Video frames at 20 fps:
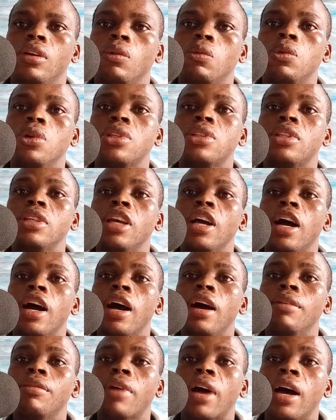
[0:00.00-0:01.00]
We still
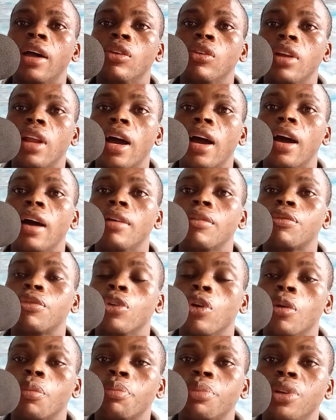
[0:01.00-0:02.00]
have another
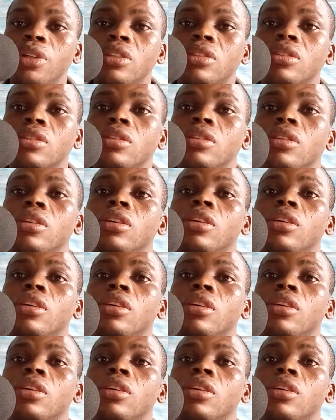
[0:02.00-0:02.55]
floor paint